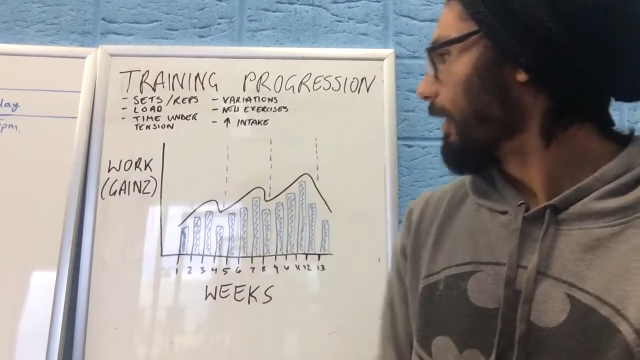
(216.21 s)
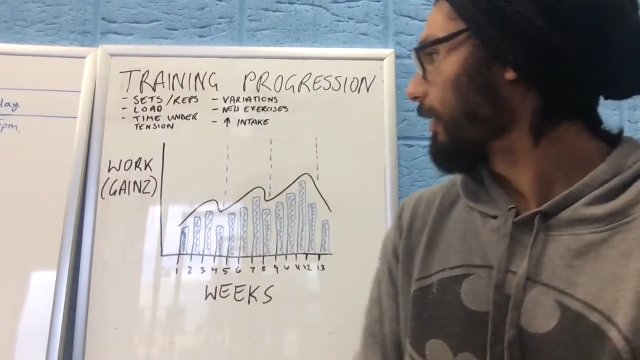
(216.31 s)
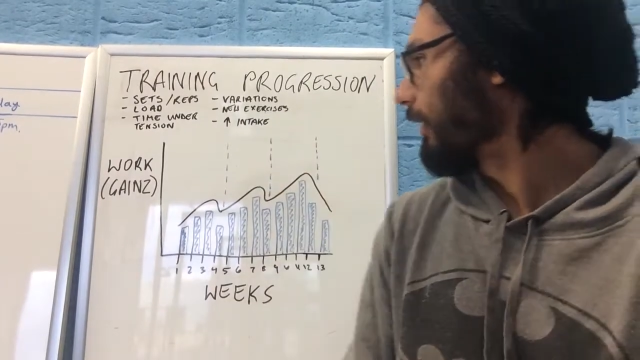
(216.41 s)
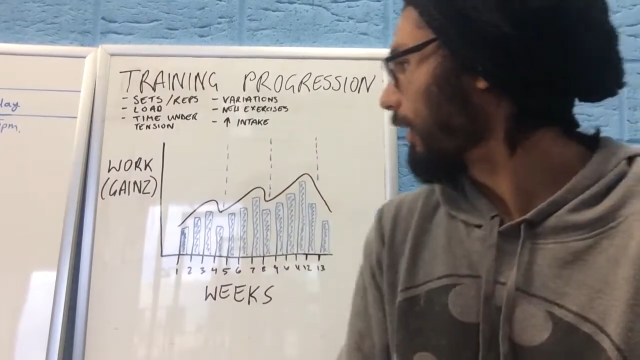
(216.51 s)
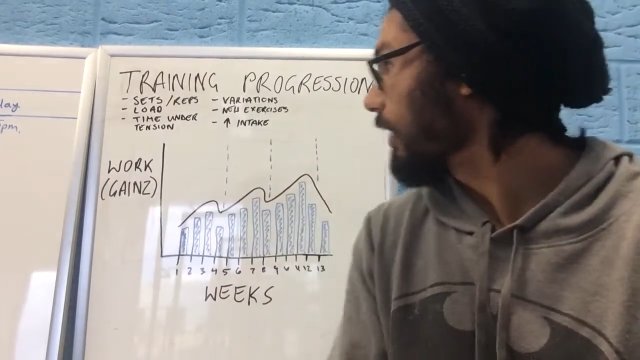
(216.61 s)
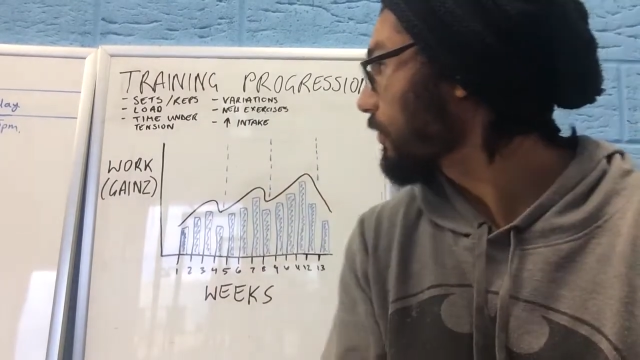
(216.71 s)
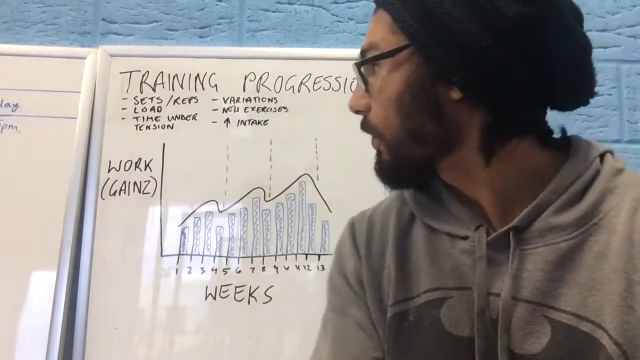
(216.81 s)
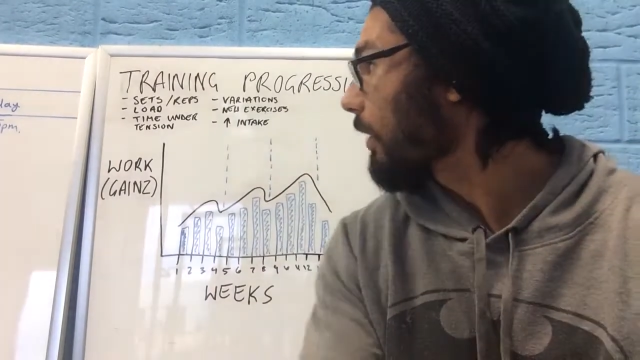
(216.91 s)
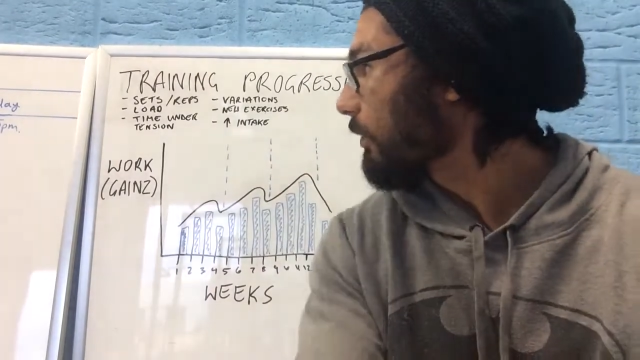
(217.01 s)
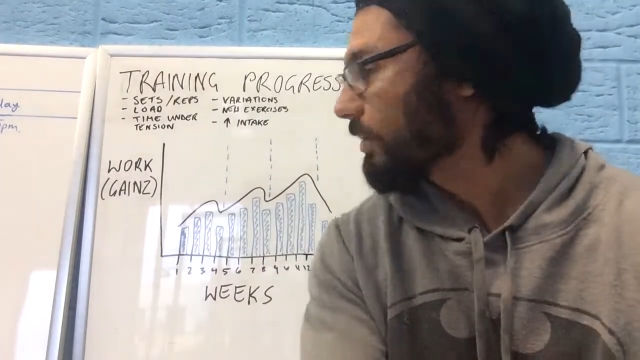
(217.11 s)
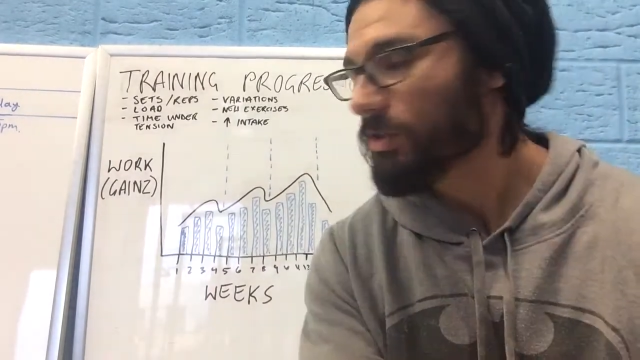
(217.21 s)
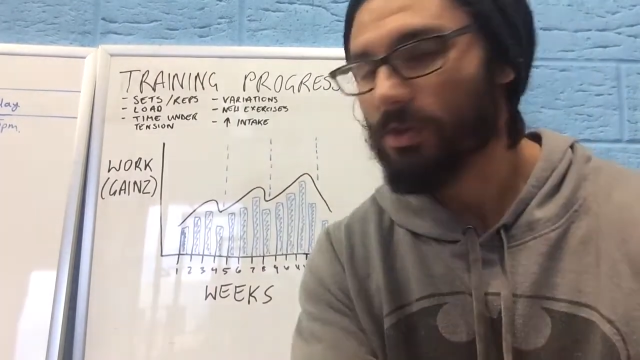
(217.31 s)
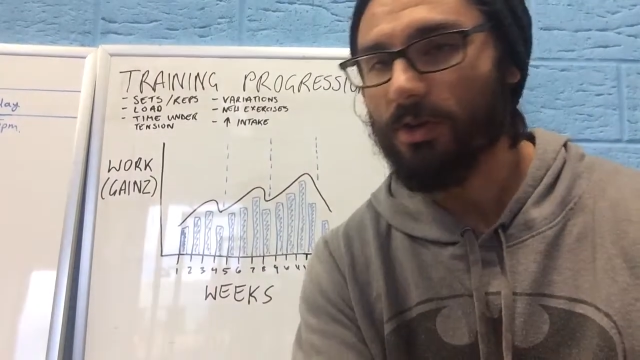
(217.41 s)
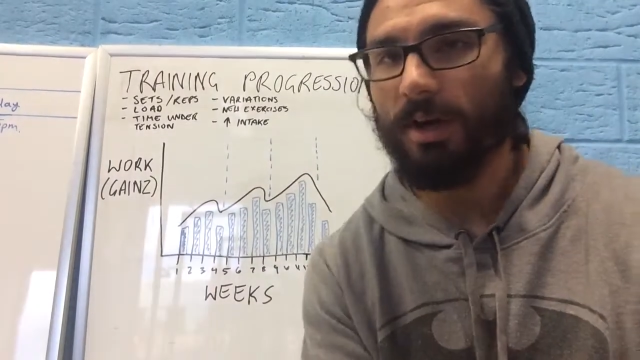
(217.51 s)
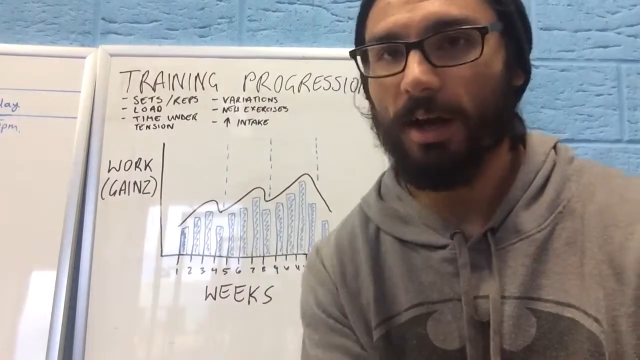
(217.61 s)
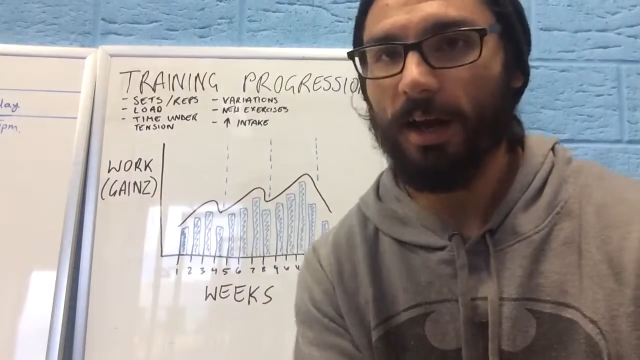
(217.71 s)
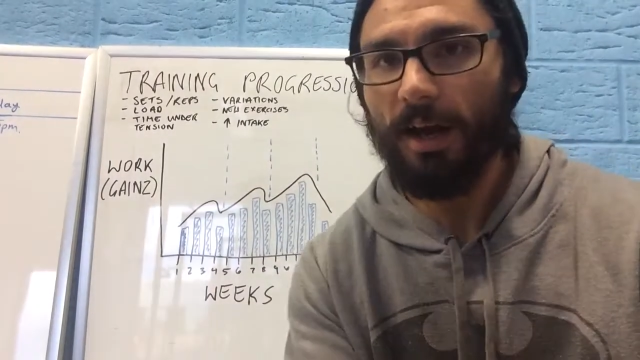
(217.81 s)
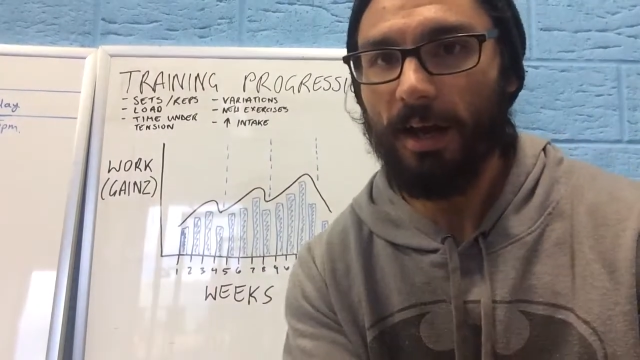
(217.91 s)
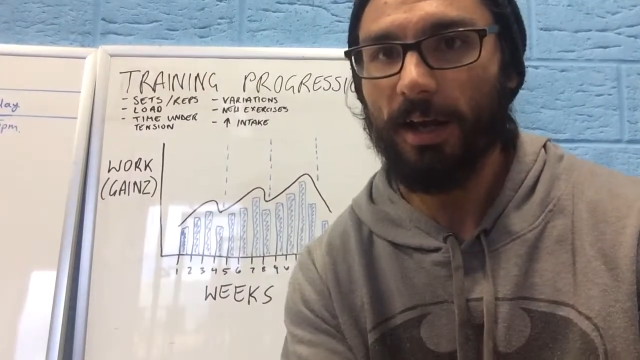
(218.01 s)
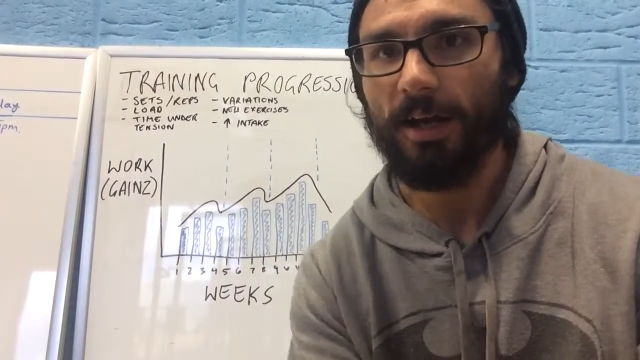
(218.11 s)
And then the last one, which is not
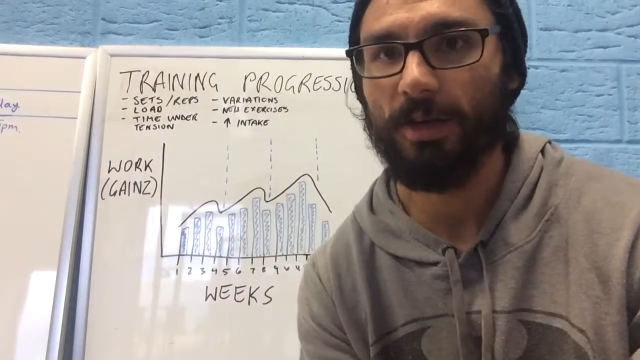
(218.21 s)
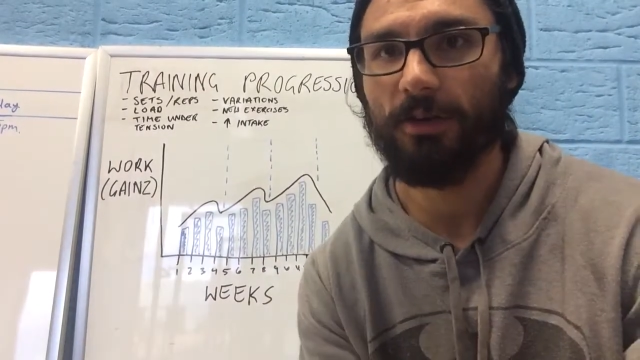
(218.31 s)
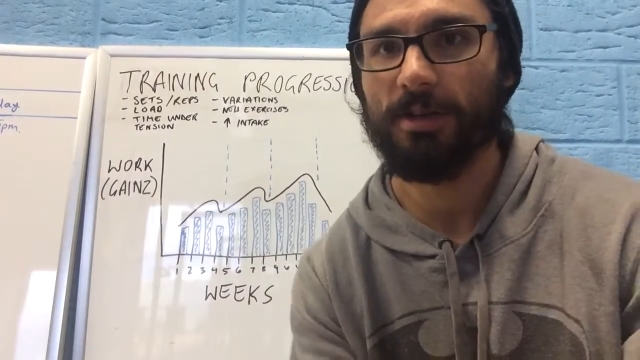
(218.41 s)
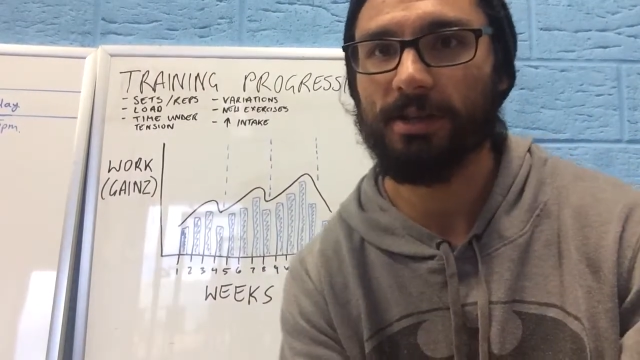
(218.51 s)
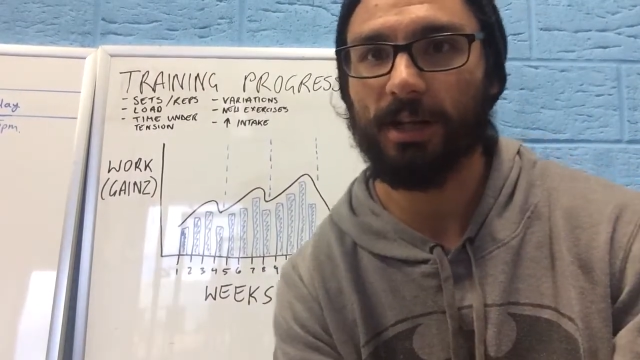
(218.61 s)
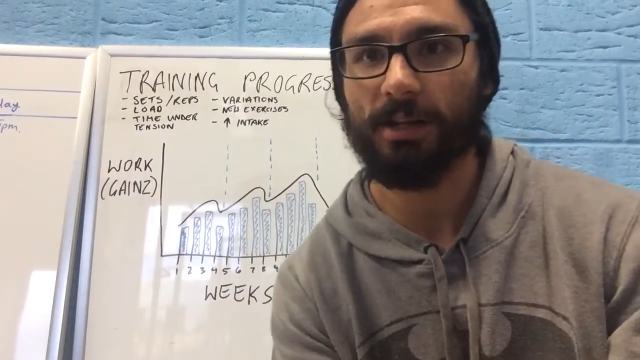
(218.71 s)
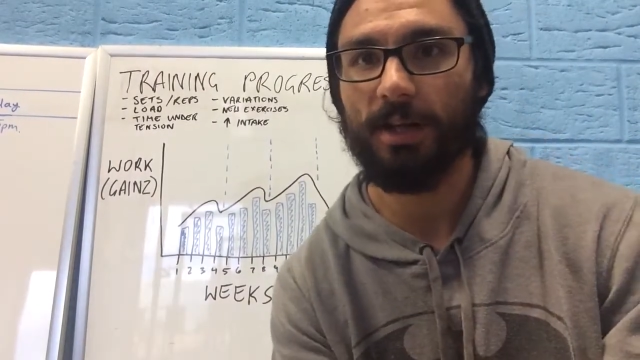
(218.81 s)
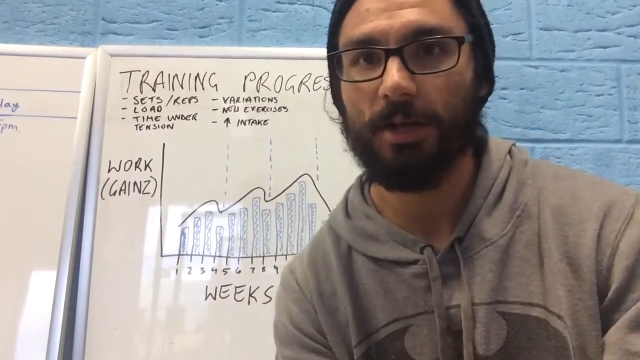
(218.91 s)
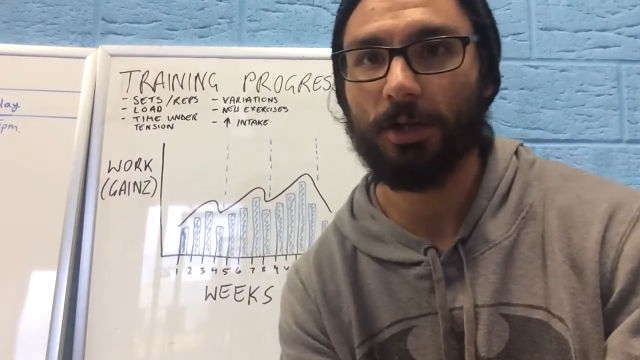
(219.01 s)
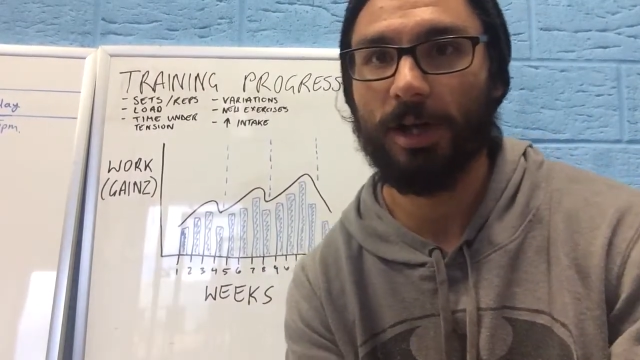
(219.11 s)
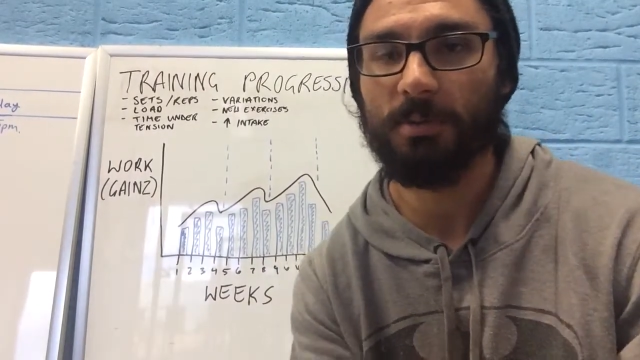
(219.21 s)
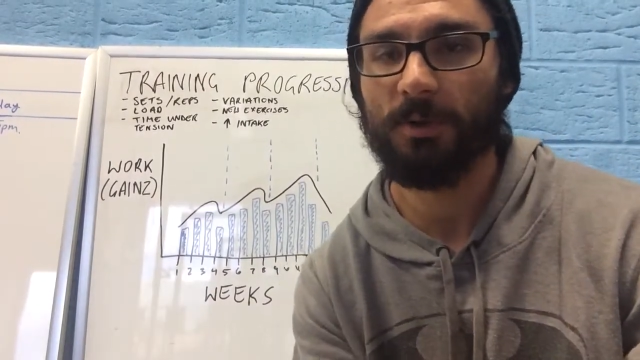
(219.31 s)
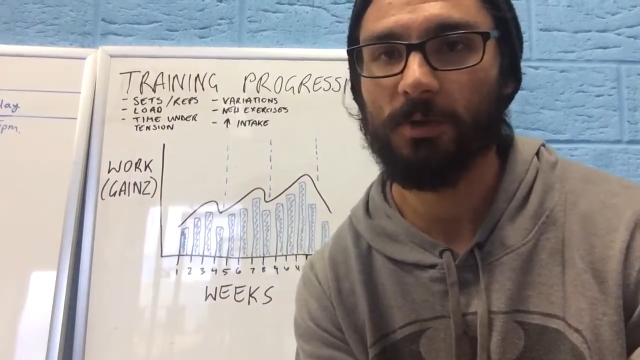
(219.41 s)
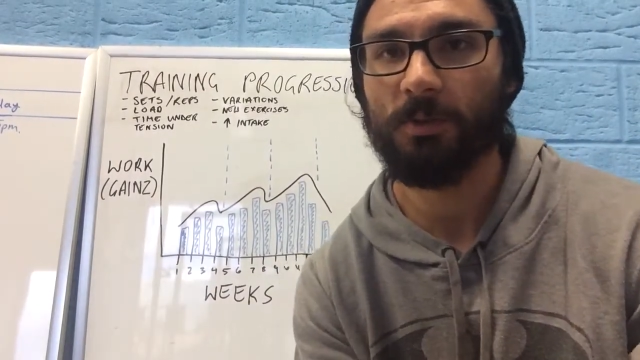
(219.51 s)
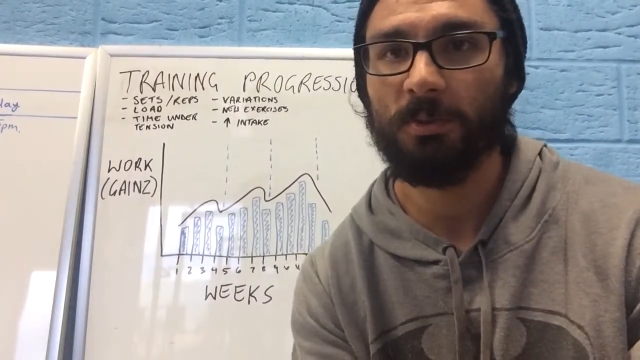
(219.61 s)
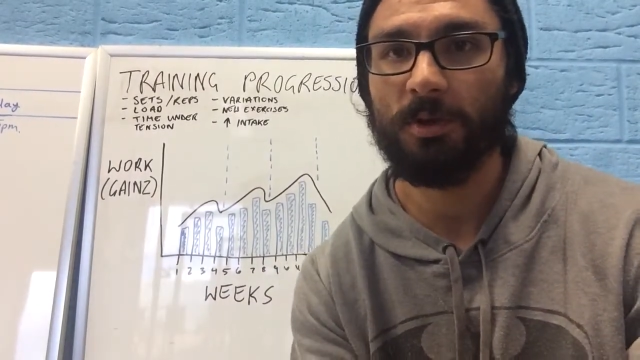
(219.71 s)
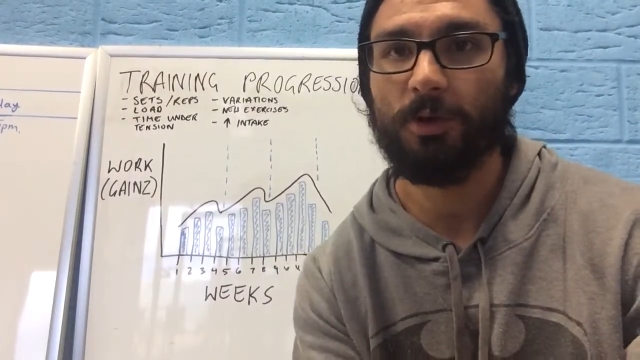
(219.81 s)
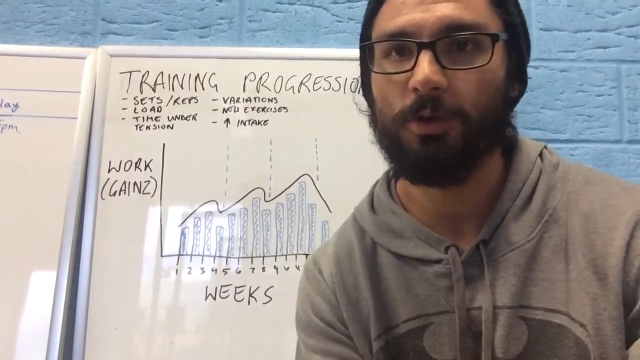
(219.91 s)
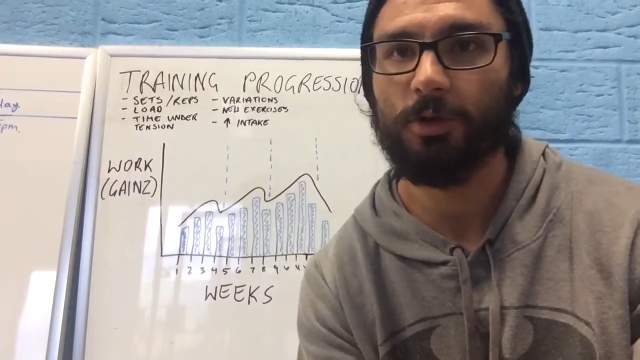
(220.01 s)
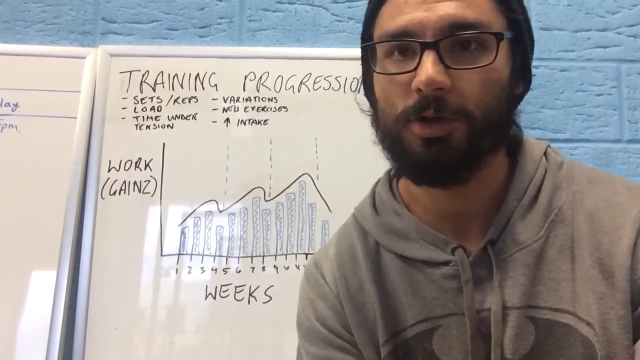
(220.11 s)
exactly a training principle, but a
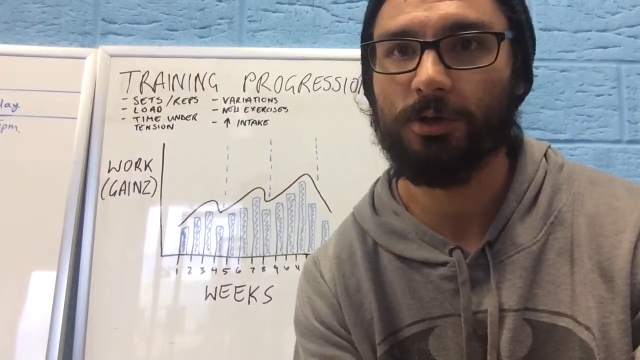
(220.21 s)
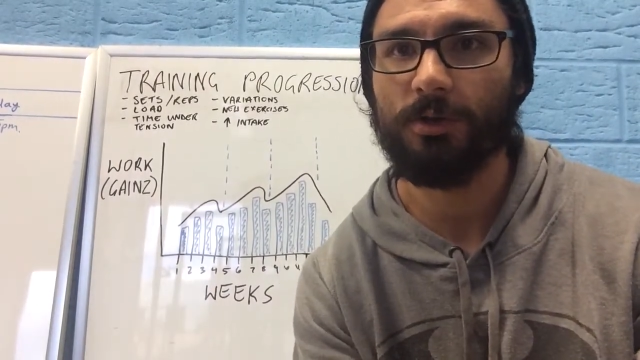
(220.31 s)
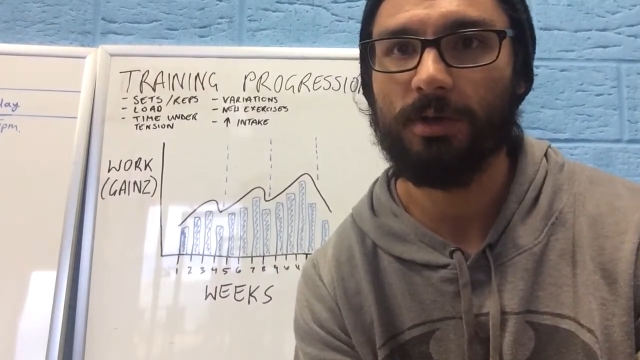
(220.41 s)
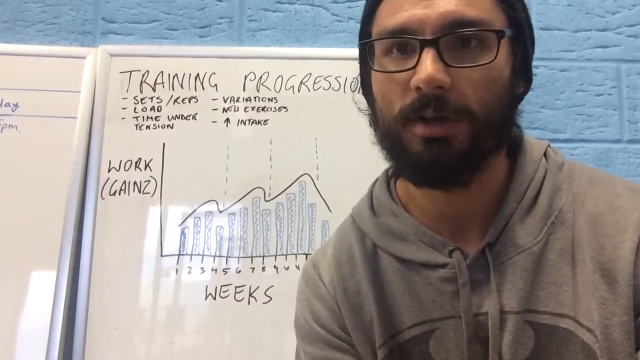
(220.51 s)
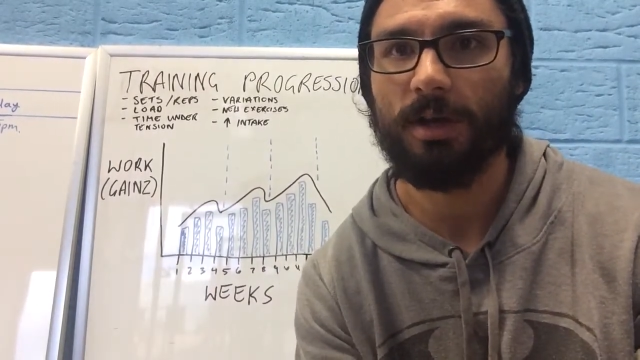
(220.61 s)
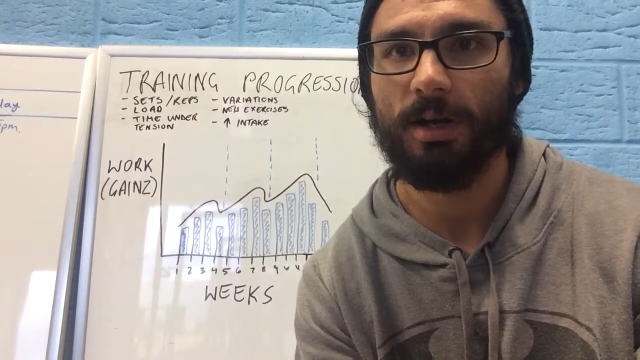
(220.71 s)
nutritional